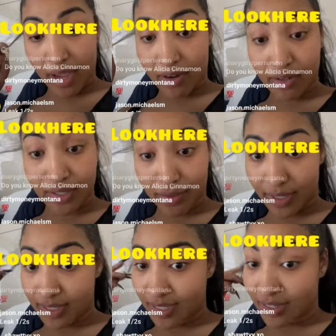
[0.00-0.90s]
I
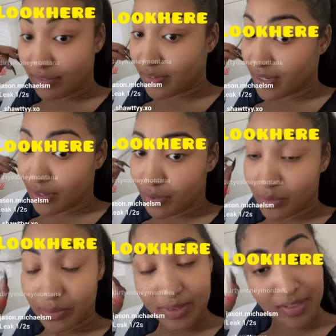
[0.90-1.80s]
co-directed the video.